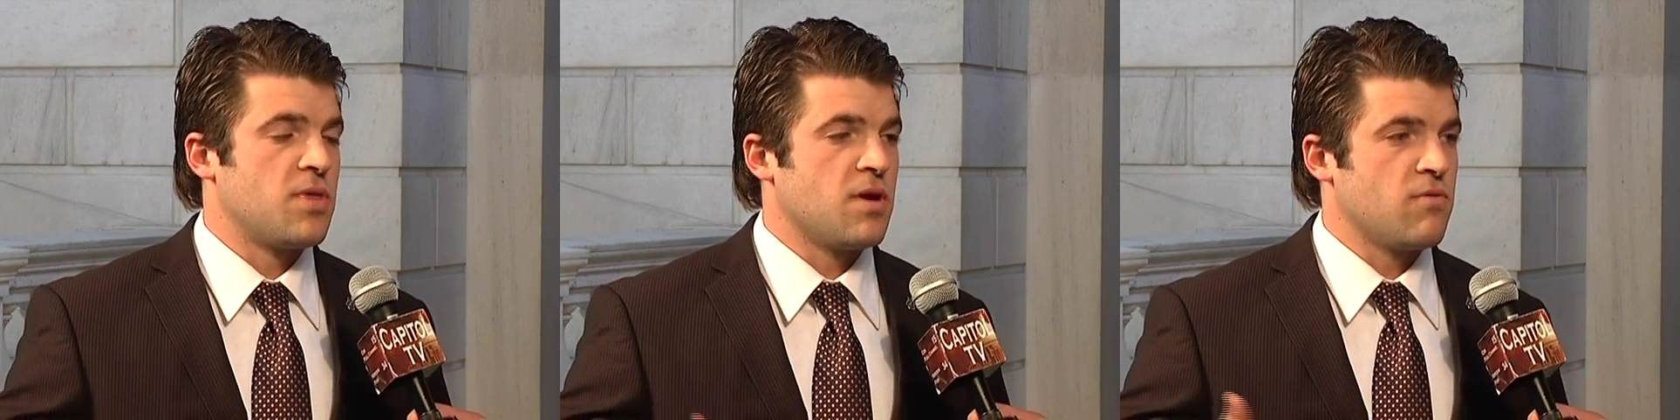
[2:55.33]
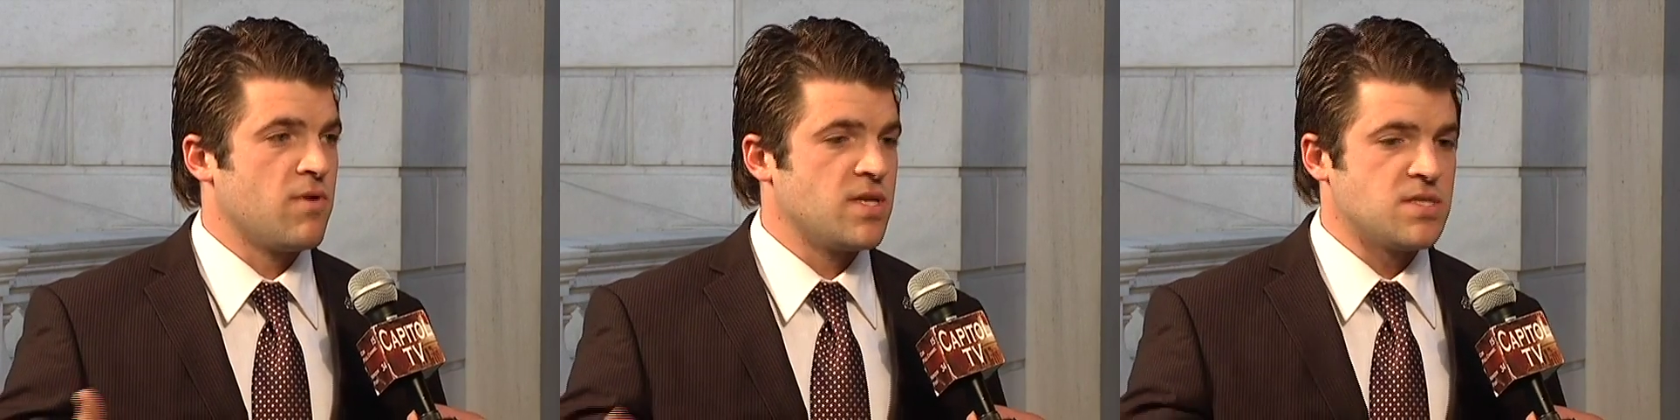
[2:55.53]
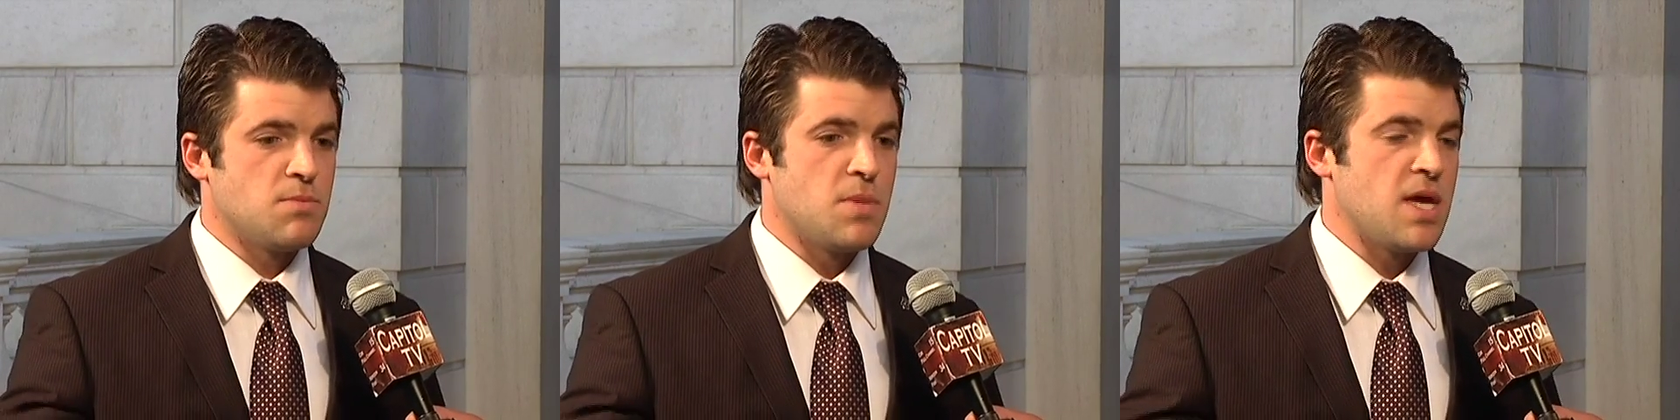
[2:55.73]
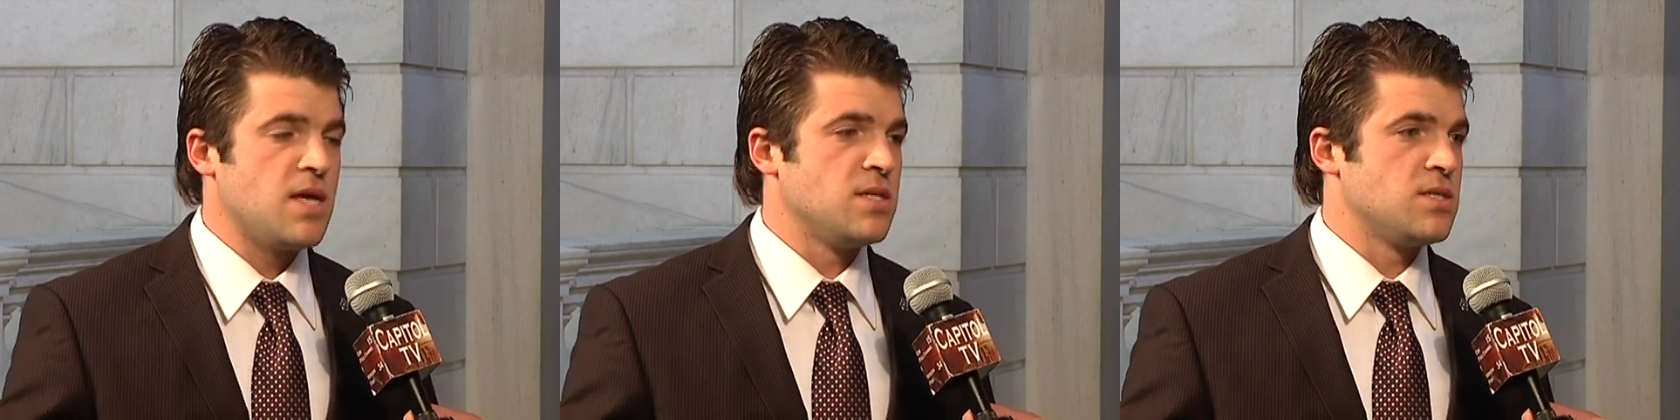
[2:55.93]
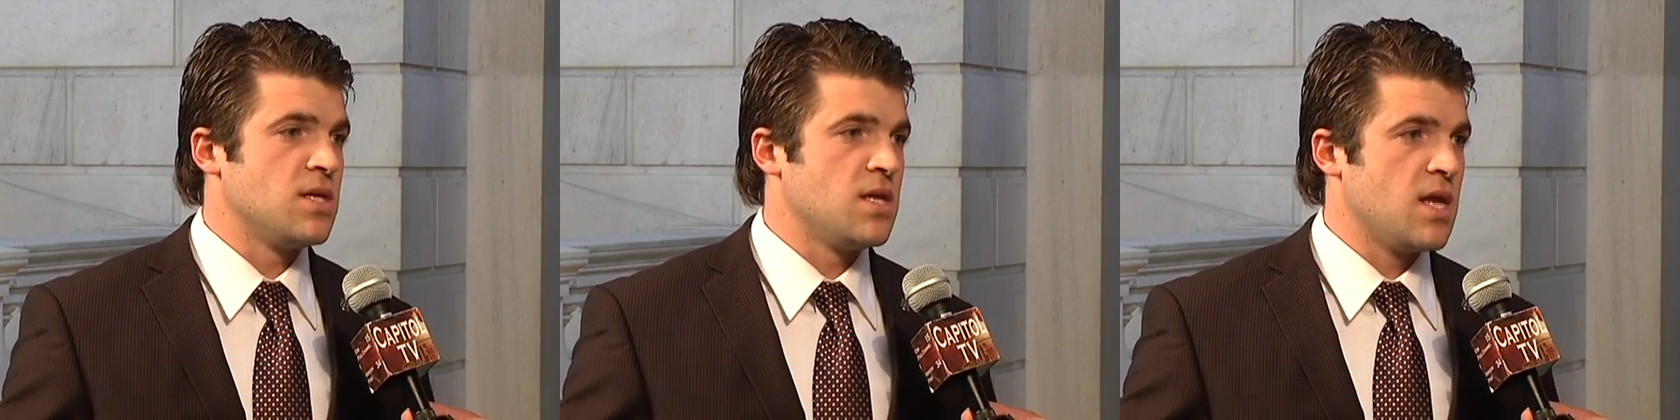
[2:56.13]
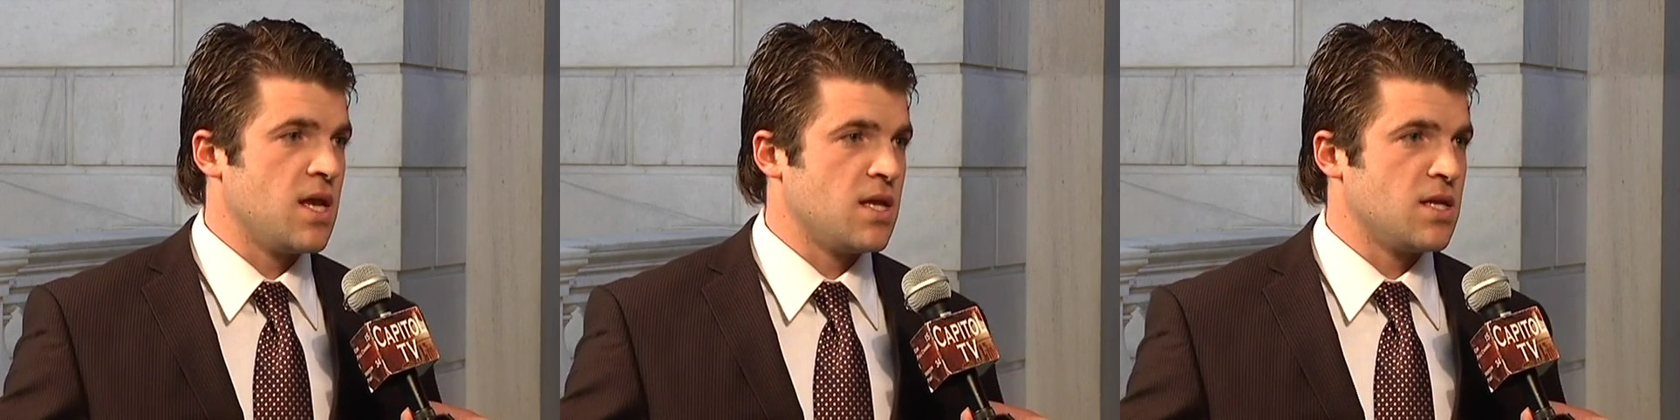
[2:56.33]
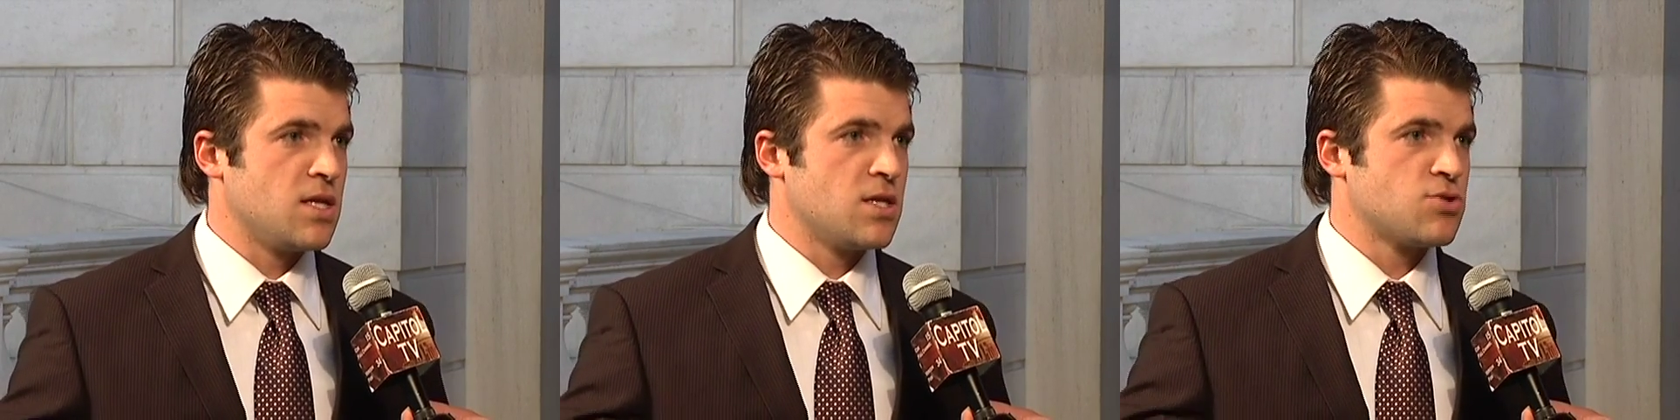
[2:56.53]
their resumes and